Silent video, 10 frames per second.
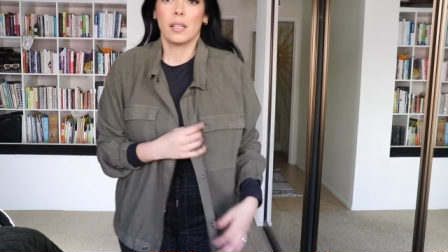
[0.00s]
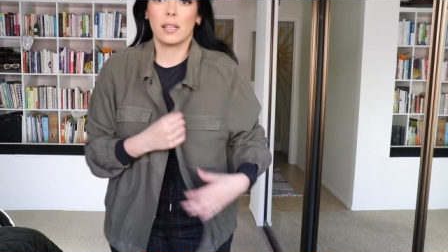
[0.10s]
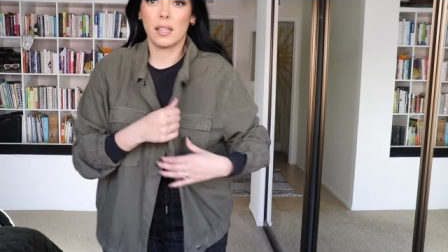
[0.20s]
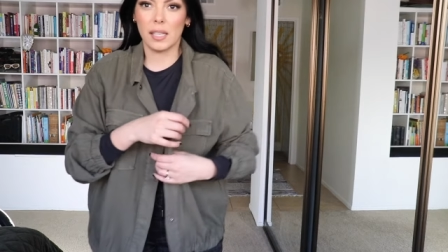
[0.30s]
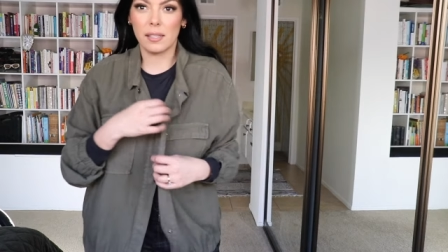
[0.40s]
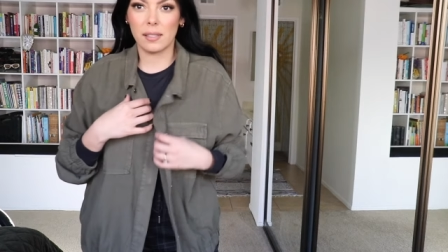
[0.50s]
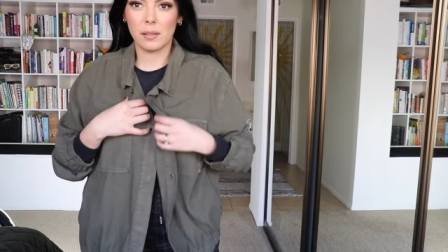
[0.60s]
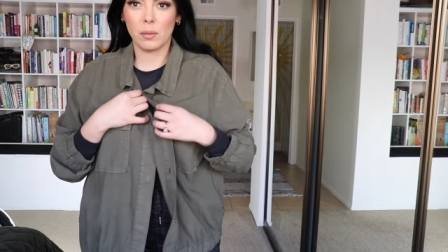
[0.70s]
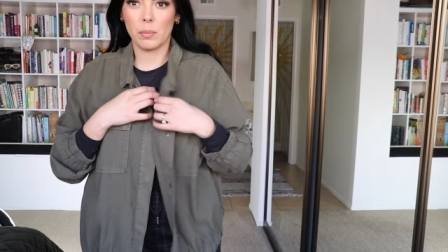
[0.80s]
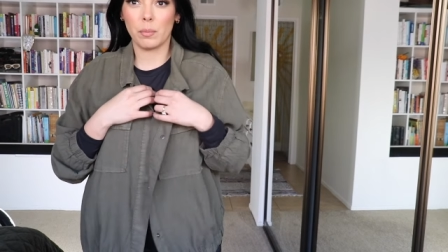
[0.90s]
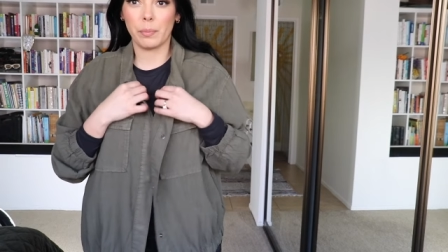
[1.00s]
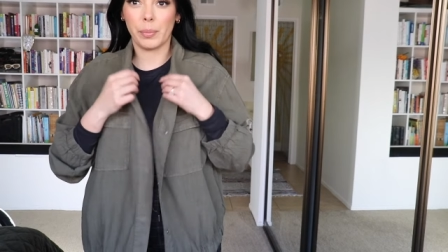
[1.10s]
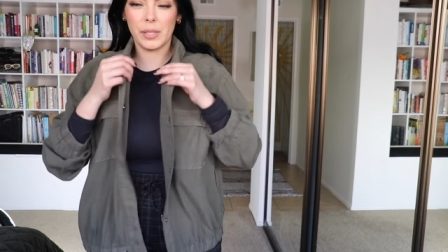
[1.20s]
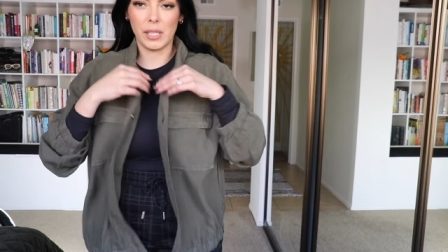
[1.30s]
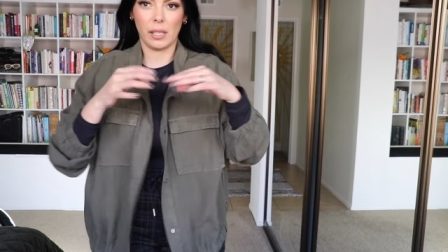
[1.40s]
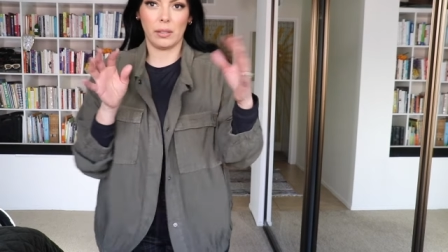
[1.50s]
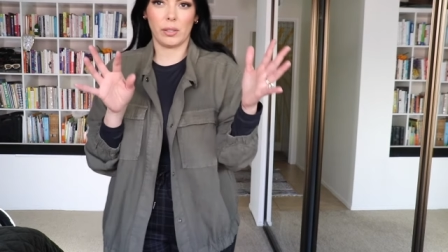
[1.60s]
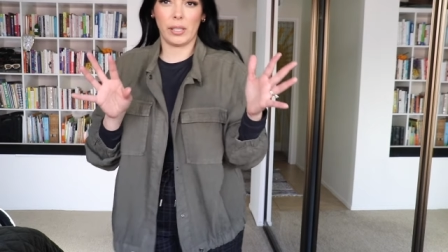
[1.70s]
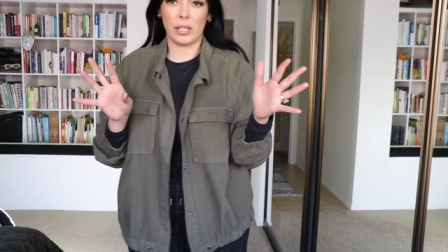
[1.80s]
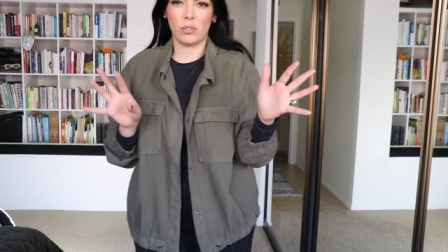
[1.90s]
This particular
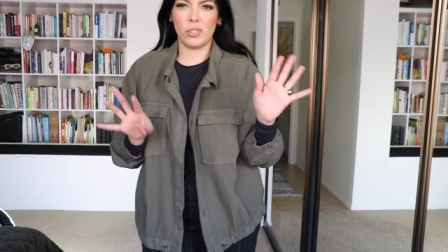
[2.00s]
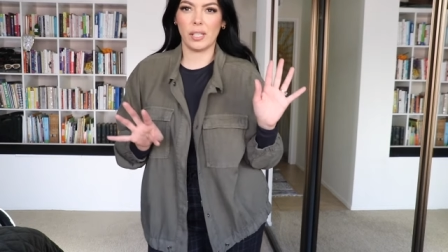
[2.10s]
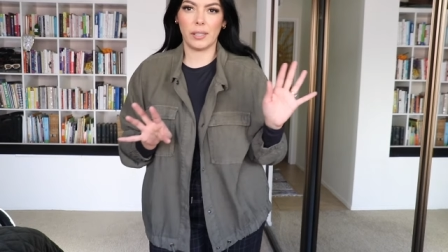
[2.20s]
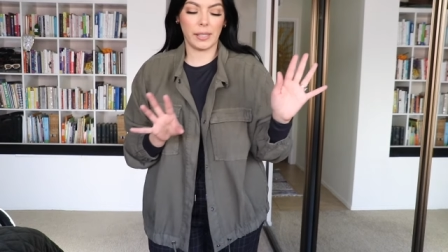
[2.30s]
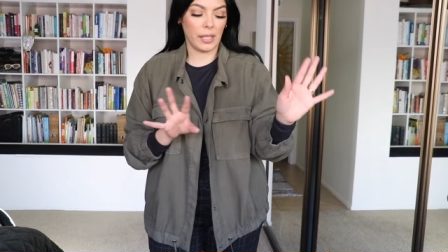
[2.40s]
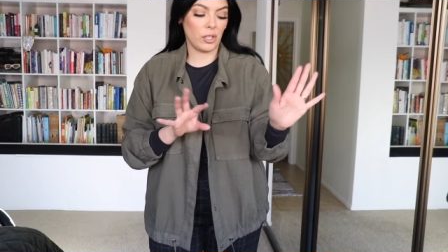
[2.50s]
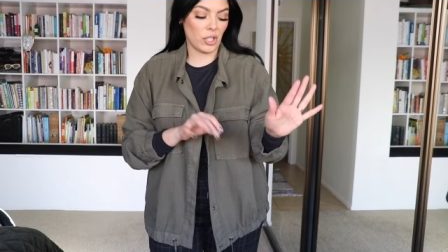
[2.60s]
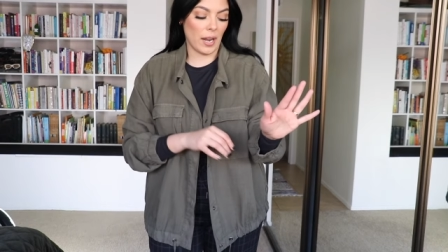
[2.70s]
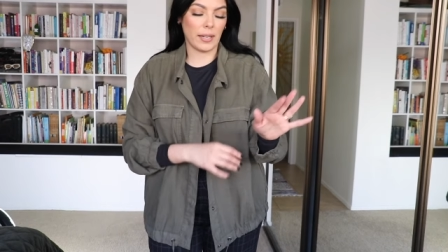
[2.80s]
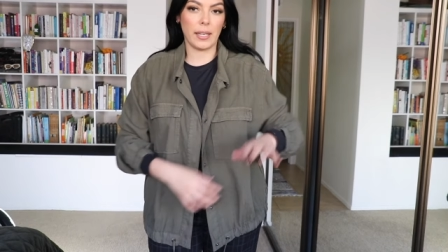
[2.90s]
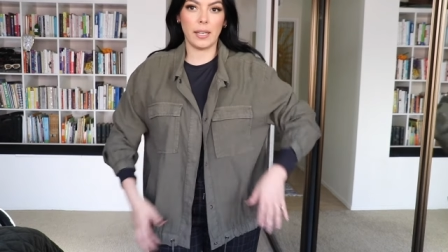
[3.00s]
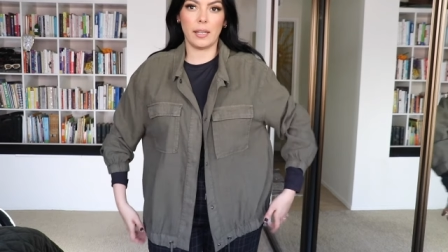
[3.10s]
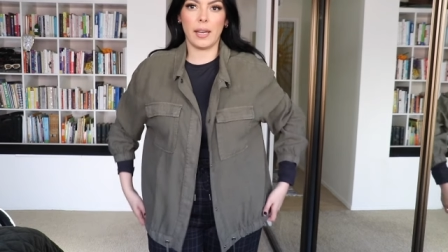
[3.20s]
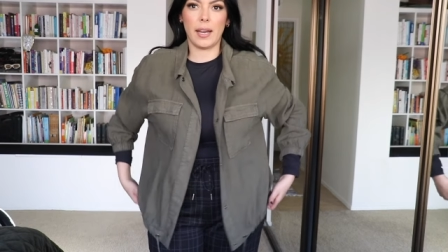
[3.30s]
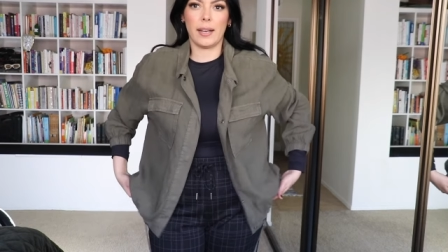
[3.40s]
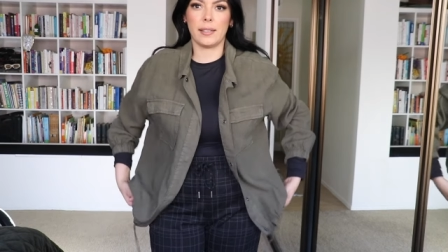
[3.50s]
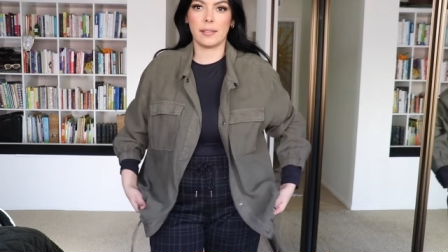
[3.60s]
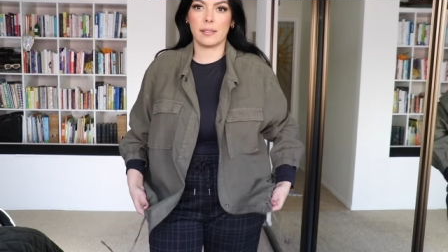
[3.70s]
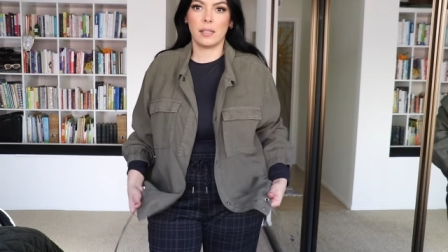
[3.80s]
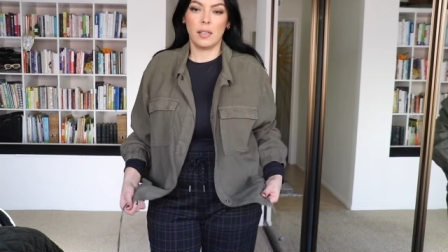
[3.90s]
like utility jacket
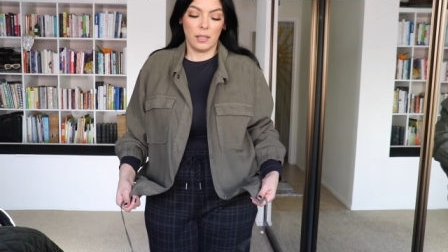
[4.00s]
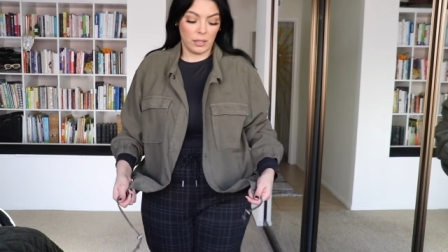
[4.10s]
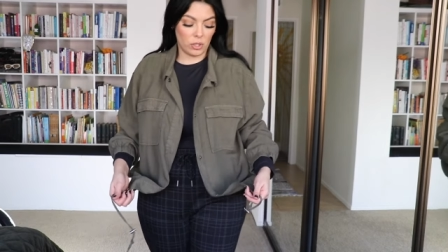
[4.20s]
has the